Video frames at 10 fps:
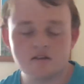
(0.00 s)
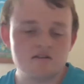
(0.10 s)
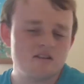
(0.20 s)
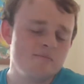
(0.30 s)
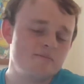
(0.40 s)

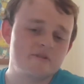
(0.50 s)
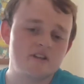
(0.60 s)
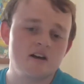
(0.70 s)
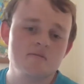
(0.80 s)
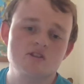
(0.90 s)

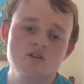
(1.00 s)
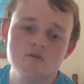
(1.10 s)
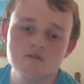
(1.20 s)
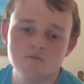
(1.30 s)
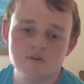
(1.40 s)
Sometimes
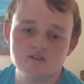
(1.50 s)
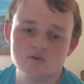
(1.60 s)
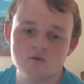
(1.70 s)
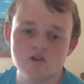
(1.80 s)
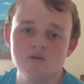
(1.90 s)
we
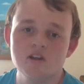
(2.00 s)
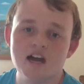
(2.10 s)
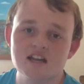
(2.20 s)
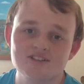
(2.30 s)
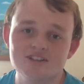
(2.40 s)
saw Yulia
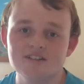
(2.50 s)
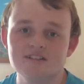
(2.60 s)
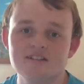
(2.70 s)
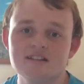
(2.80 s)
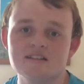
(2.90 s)
actually
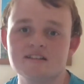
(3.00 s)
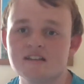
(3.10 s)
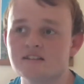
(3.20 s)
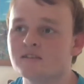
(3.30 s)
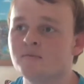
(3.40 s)
didn't
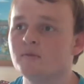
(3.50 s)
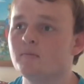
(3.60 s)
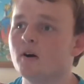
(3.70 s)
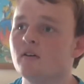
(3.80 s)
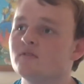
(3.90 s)
sing some
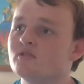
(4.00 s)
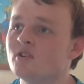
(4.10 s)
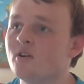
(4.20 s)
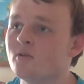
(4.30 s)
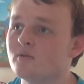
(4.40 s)
part of the
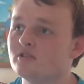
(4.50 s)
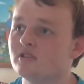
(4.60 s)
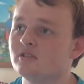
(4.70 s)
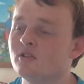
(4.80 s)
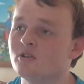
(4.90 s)
song, which
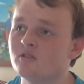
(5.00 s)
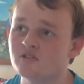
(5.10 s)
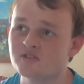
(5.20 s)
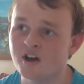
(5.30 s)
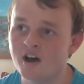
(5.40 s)
is not a good
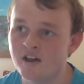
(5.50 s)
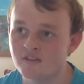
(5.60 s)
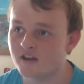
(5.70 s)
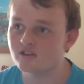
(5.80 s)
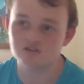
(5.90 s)

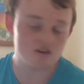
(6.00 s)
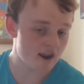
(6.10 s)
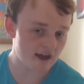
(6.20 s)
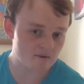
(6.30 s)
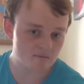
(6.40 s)
sign, that
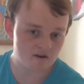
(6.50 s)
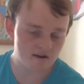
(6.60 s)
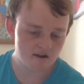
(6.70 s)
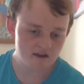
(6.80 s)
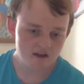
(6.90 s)
shouldn't
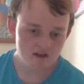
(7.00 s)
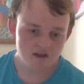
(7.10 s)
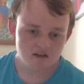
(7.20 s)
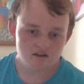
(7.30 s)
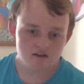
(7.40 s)
happen.
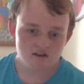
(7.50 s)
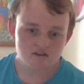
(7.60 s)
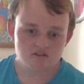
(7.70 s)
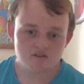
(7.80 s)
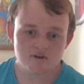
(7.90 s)

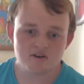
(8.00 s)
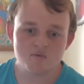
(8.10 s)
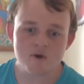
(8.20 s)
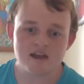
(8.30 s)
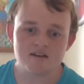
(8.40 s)
So in a
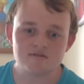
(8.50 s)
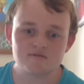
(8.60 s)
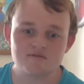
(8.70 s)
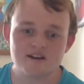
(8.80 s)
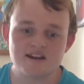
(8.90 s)
way, it
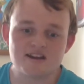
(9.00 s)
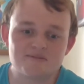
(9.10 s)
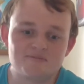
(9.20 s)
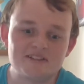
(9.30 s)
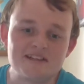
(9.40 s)
was really a
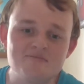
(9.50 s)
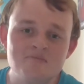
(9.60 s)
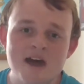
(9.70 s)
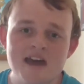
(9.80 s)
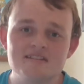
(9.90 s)
complete
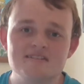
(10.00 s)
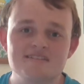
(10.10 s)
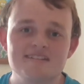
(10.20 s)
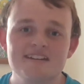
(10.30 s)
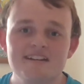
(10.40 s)

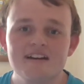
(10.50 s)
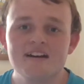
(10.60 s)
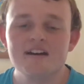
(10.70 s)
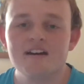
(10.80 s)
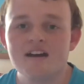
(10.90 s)
mess.
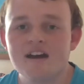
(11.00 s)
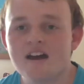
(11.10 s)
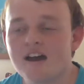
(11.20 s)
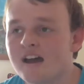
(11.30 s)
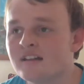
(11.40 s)

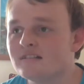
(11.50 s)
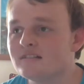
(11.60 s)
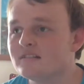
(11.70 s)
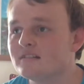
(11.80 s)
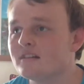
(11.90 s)

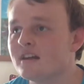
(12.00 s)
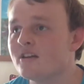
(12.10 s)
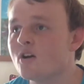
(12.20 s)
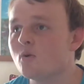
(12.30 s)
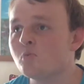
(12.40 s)
And
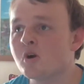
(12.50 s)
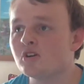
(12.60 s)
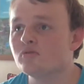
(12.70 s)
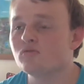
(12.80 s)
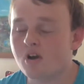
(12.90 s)
it got
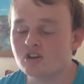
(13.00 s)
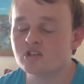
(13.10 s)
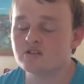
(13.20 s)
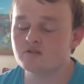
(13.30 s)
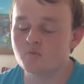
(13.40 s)

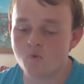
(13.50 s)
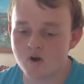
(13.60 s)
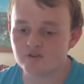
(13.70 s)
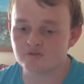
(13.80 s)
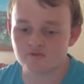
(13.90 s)
Russia's
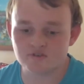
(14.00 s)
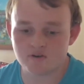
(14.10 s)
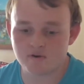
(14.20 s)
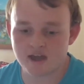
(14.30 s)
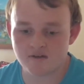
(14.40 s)
worst
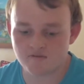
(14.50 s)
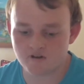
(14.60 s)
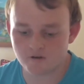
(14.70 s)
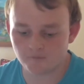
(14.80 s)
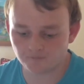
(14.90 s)
result
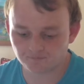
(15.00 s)
ever.